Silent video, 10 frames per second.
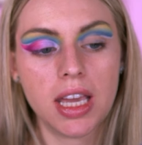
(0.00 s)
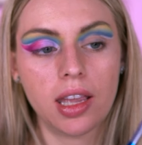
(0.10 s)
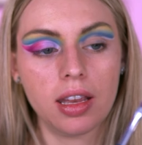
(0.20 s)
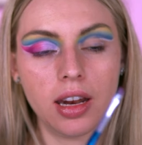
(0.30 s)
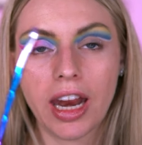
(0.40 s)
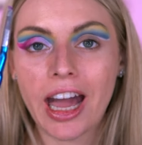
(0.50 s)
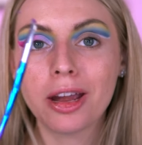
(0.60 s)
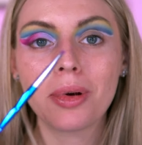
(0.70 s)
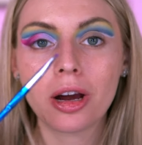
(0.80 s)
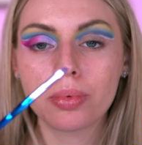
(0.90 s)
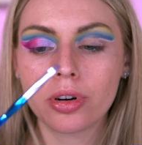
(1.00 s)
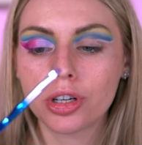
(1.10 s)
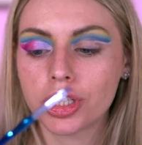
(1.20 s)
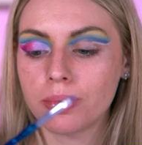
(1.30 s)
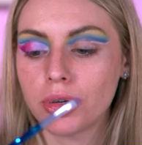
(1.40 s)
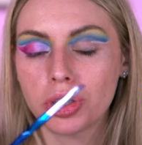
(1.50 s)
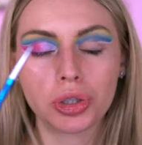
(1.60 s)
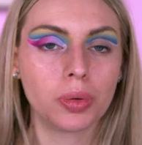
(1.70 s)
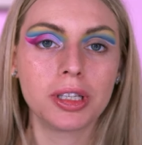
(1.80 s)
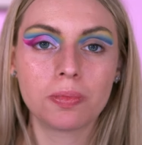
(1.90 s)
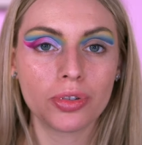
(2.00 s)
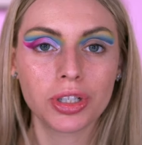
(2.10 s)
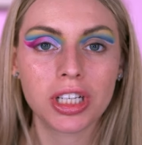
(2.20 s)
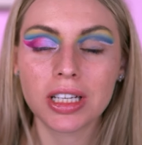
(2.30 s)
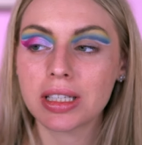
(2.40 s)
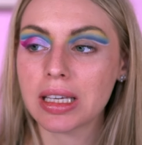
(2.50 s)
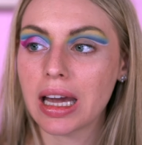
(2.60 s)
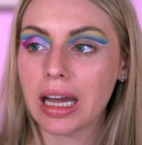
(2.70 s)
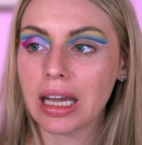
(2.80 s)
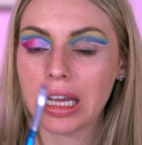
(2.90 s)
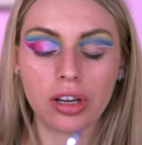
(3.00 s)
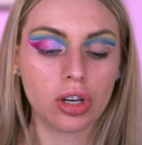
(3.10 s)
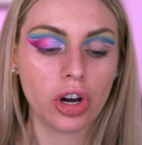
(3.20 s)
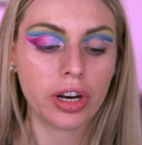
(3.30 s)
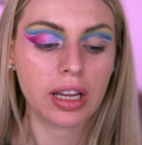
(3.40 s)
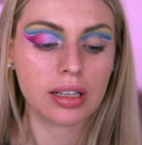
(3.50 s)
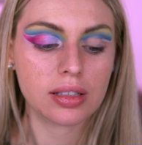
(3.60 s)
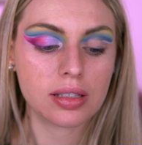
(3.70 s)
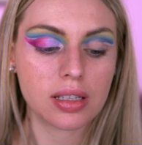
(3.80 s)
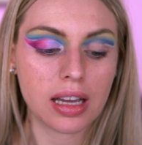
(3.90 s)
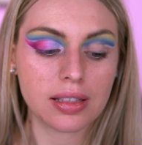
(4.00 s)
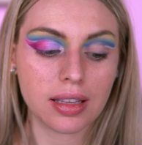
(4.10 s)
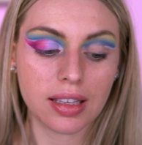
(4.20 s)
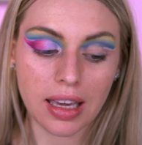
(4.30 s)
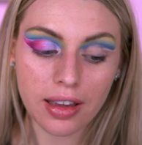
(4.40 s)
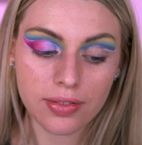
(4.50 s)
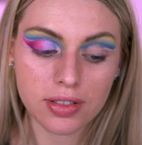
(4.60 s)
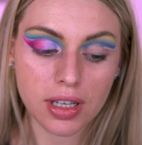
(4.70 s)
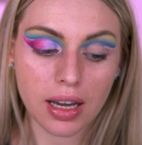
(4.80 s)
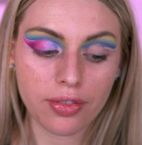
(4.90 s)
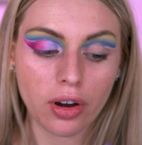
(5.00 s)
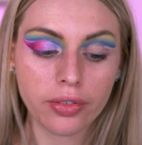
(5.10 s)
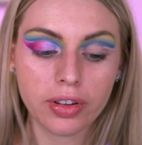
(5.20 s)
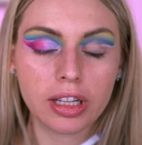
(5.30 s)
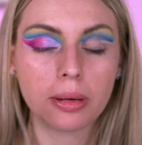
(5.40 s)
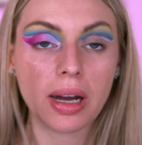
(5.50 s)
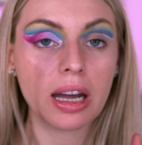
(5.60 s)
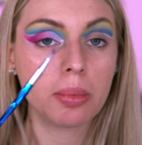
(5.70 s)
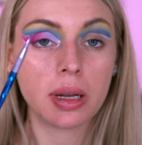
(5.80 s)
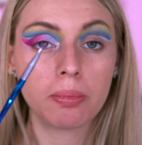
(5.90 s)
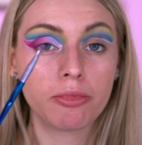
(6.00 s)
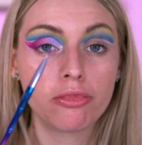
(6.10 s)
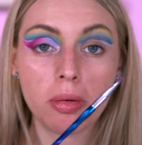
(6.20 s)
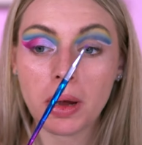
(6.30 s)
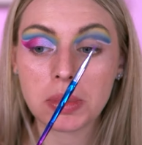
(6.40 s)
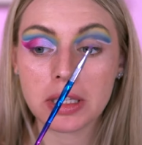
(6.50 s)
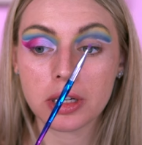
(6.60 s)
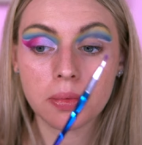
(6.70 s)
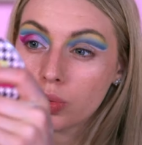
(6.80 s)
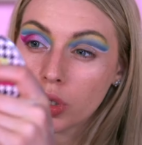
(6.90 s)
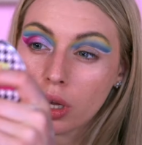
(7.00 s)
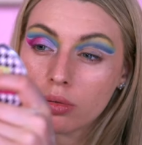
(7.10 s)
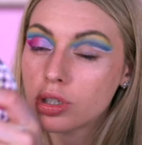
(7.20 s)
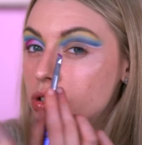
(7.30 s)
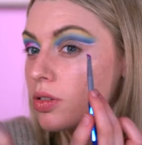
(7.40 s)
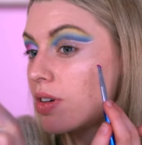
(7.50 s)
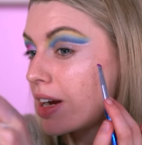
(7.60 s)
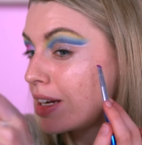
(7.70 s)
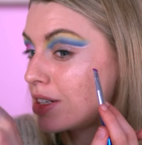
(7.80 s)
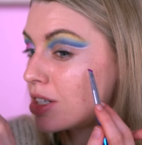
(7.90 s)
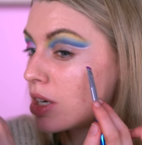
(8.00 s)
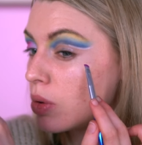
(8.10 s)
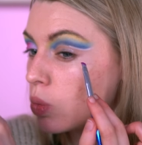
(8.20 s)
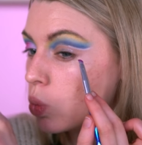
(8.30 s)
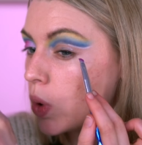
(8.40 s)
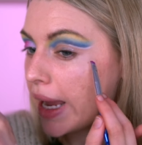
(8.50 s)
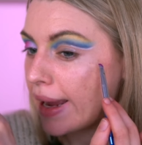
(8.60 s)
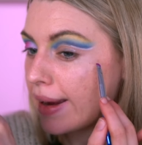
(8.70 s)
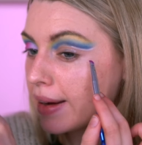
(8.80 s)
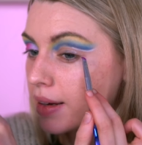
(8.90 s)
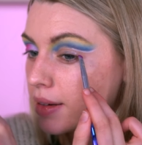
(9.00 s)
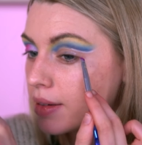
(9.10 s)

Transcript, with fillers: Taking an eyebrow brush. I'm not sure what this brush is. I got it as a gift. I've got a feeling it might have been from Amazon. We're going to create a wing.